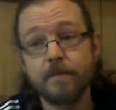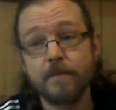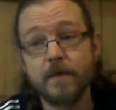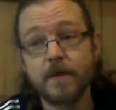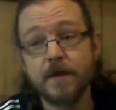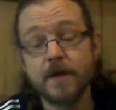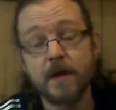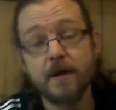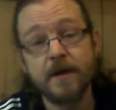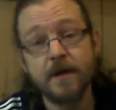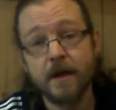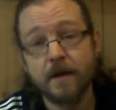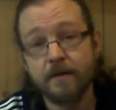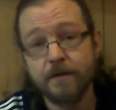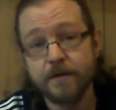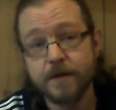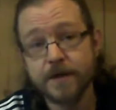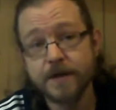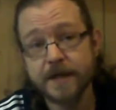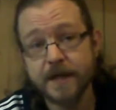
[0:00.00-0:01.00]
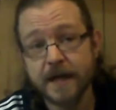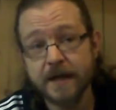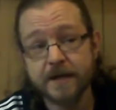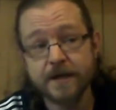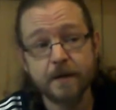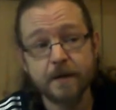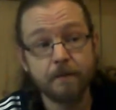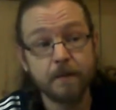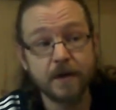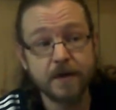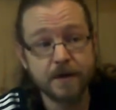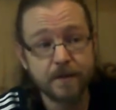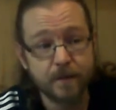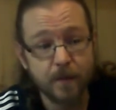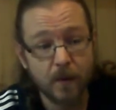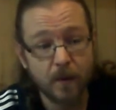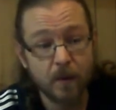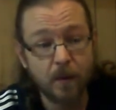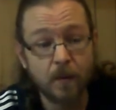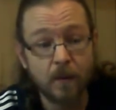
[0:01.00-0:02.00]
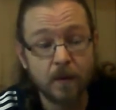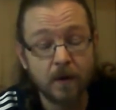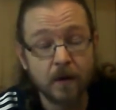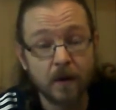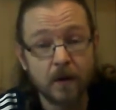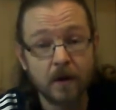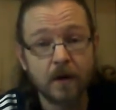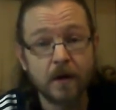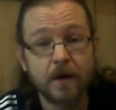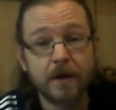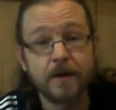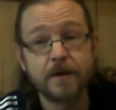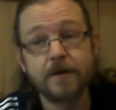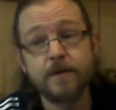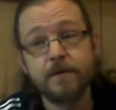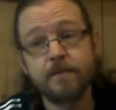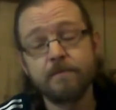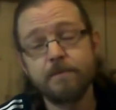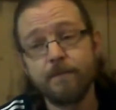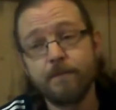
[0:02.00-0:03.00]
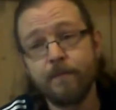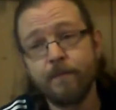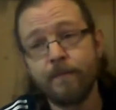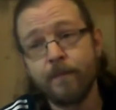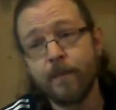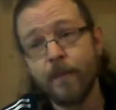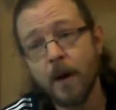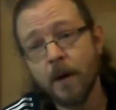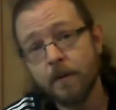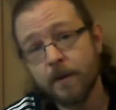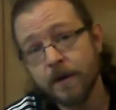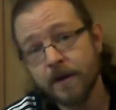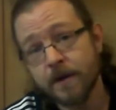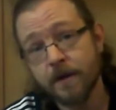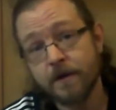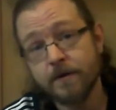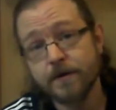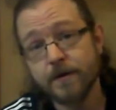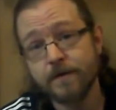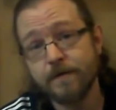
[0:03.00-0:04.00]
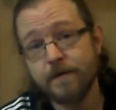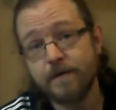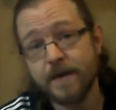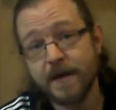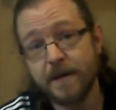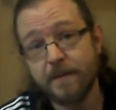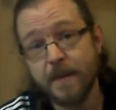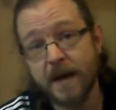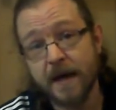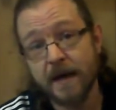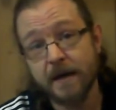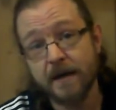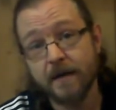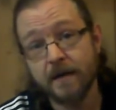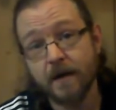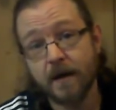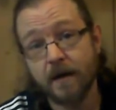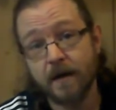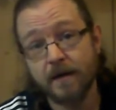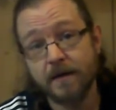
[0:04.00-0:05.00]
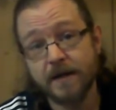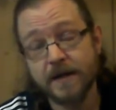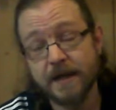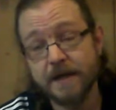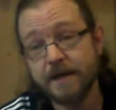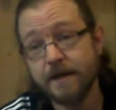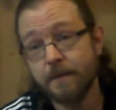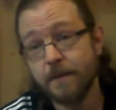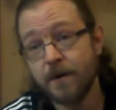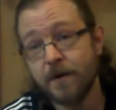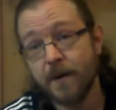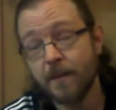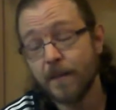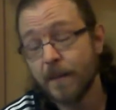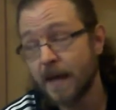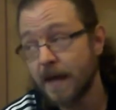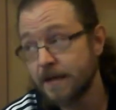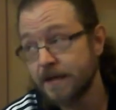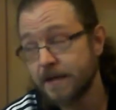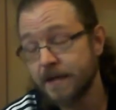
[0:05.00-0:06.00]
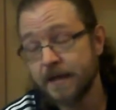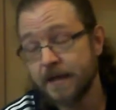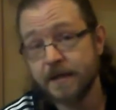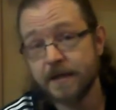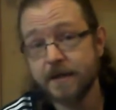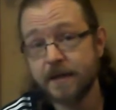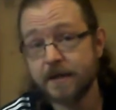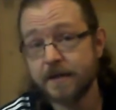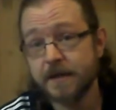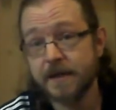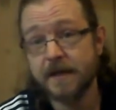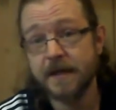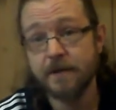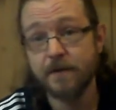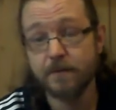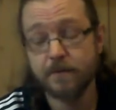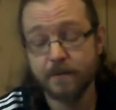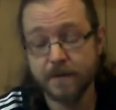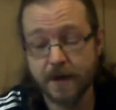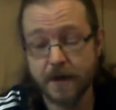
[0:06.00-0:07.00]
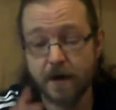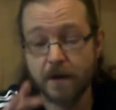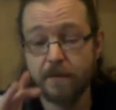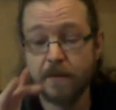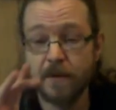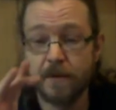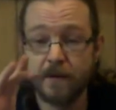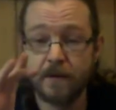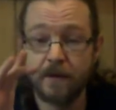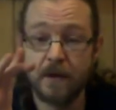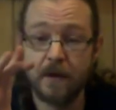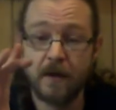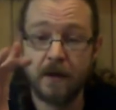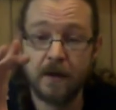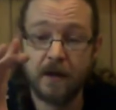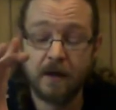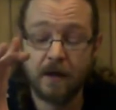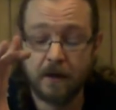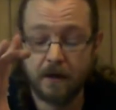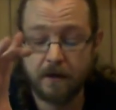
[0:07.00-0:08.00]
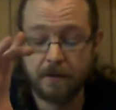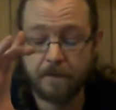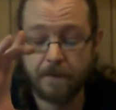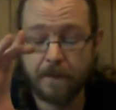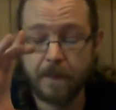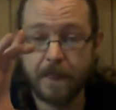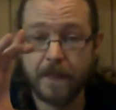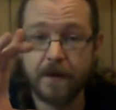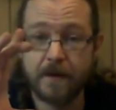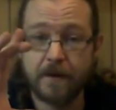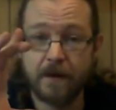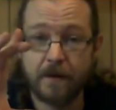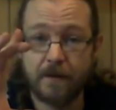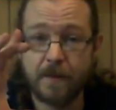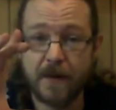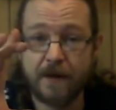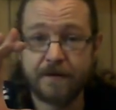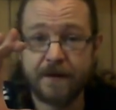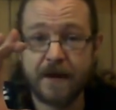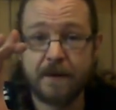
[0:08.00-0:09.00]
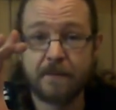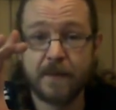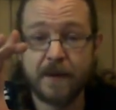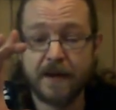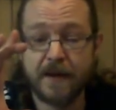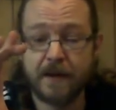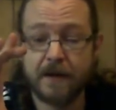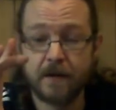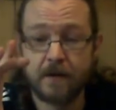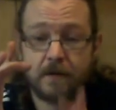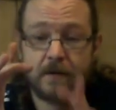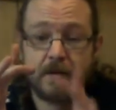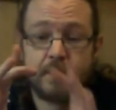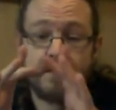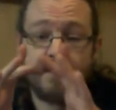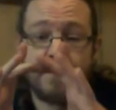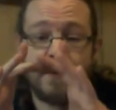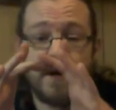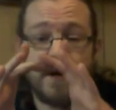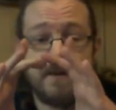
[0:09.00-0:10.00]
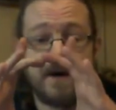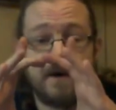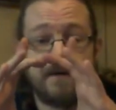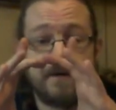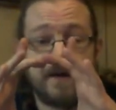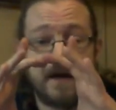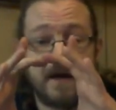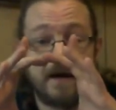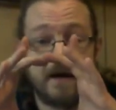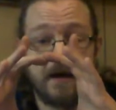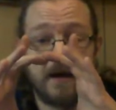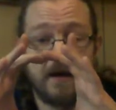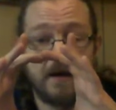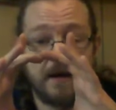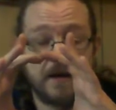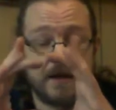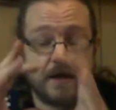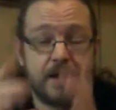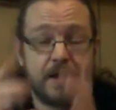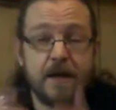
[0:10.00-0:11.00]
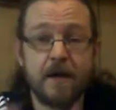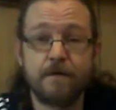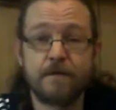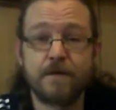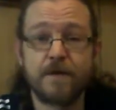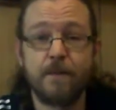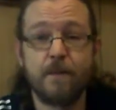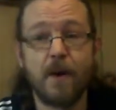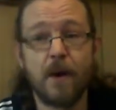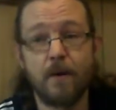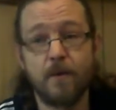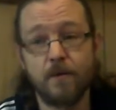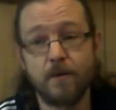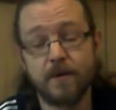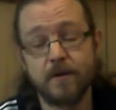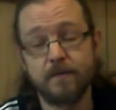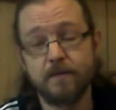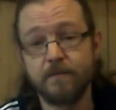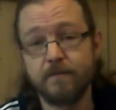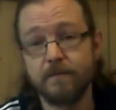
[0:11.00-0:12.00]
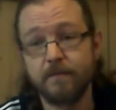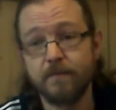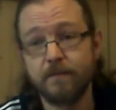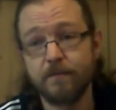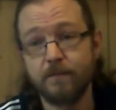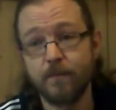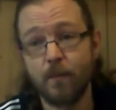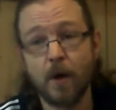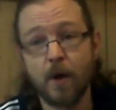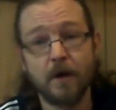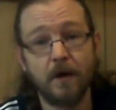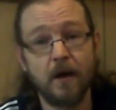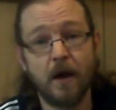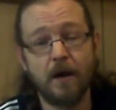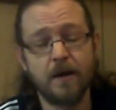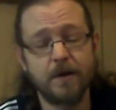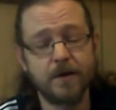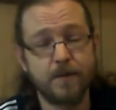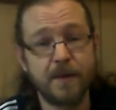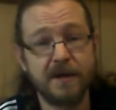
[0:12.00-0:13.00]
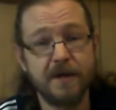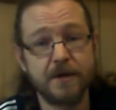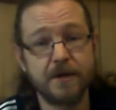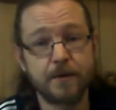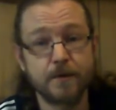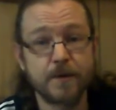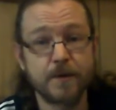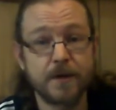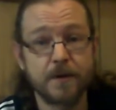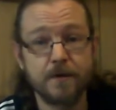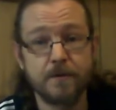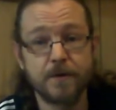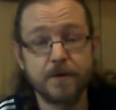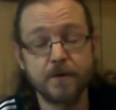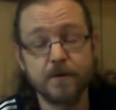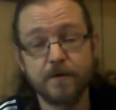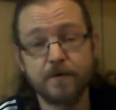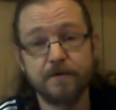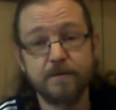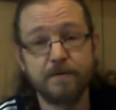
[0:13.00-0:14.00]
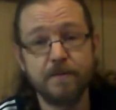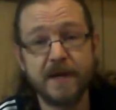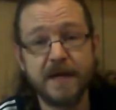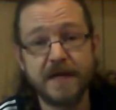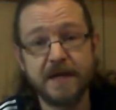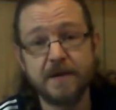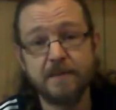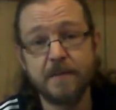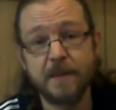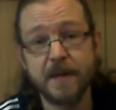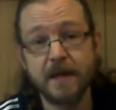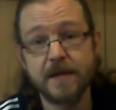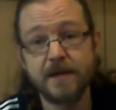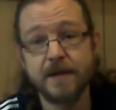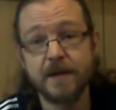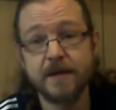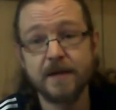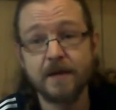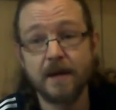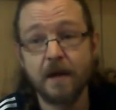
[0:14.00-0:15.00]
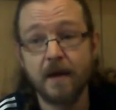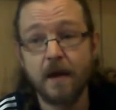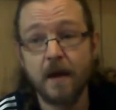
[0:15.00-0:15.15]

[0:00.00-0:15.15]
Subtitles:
So you know, just take something small, buy one of those off of eBay. DWR Plastics does a little tub, you know, about that big, buy about that, and it's enough to mould one large piece or two sort of medium pieces,